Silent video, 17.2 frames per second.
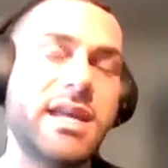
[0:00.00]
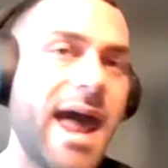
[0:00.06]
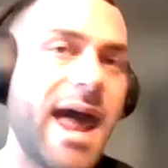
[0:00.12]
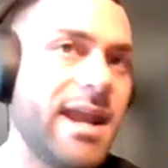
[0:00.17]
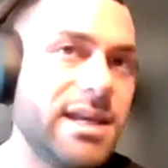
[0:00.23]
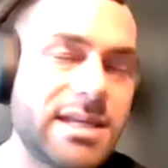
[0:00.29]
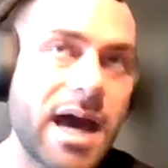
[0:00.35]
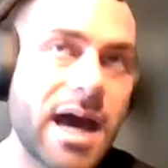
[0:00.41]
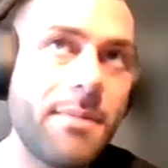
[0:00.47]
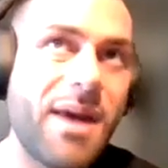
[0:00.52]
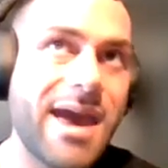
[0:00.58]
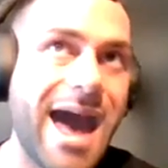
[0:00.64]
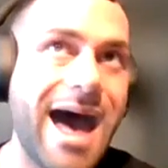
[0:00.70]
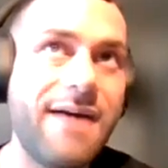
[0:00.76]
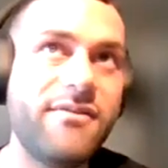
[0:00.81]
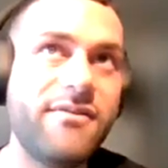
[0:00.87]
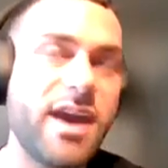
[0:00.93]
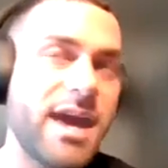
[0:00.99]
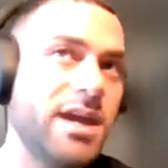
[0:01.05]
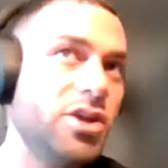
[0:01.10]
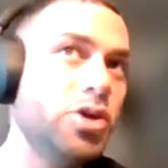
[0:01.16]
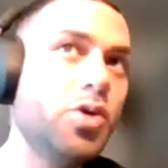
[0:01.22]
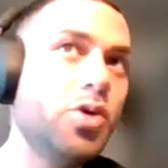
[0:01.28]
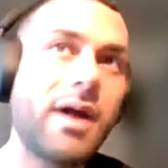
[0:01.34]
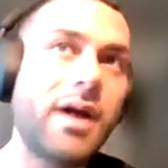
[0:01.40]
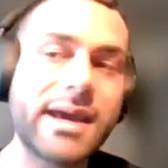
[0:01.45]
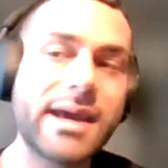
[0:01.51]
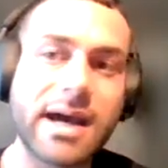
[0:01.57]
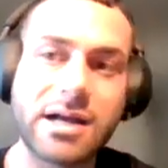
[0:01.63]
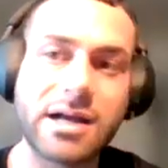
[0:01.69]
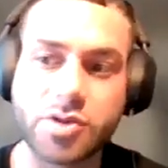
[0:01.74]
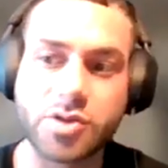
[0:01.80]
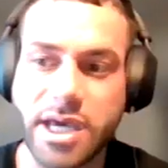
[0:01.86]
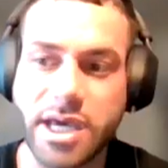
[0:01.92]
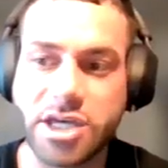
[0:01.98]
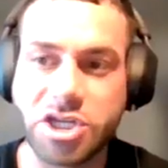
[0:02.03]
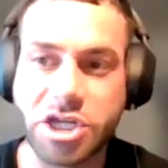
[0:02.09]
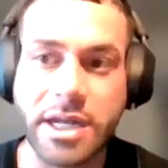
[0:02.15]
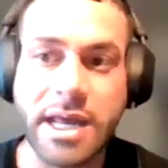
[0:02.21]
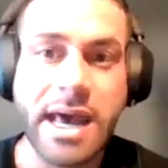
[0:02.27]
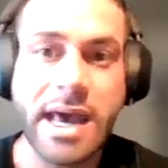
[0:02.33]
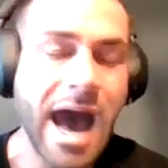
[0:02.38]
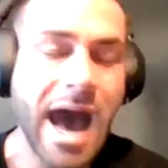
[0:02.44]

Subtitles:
And anytime I have a new client consultation,